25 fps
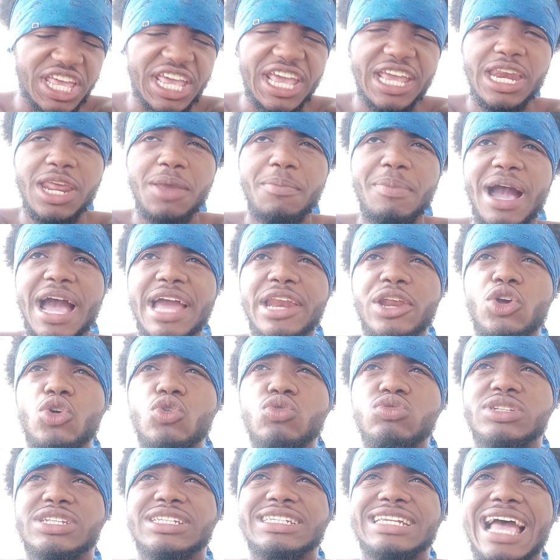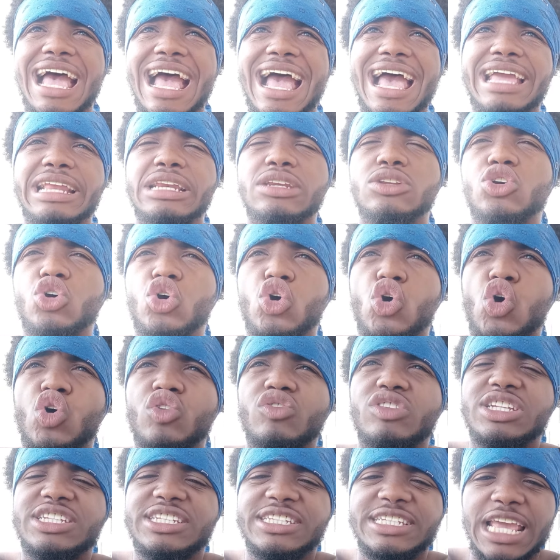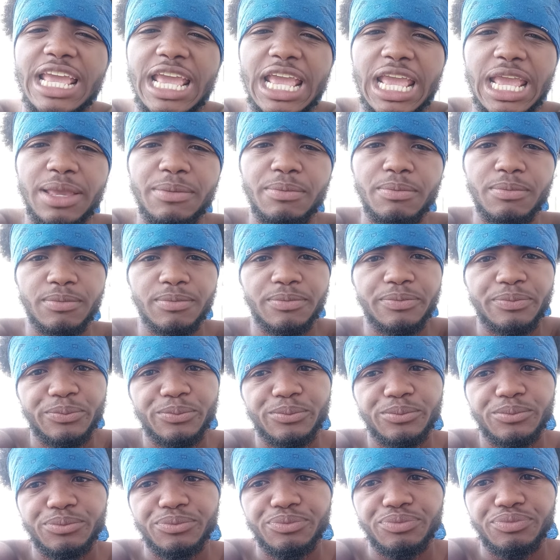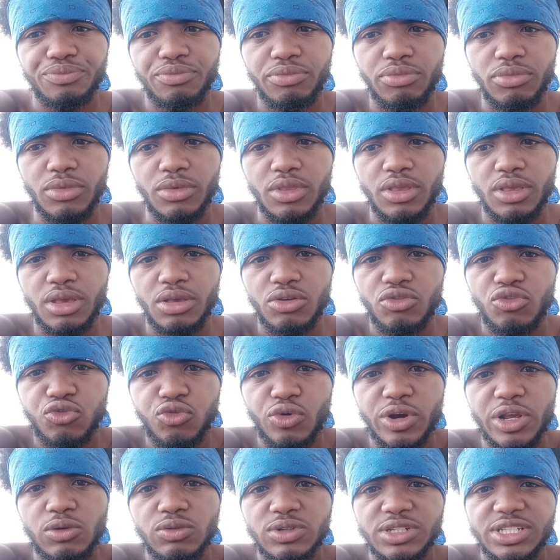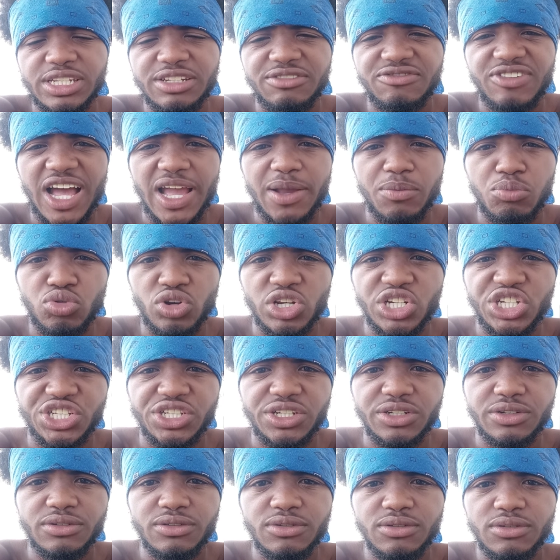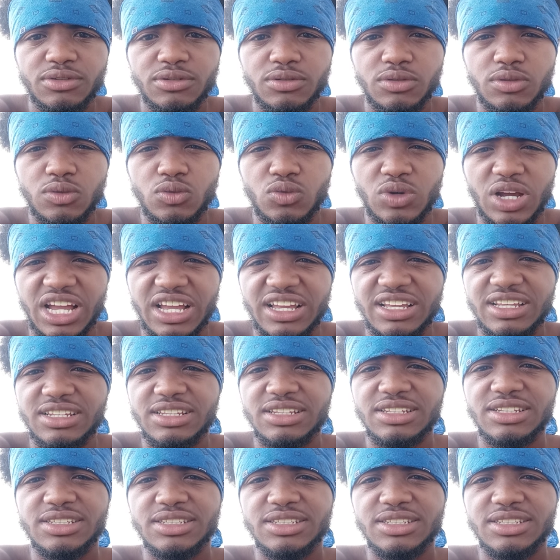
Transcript: anybody who's not on the same frequency vibration, right?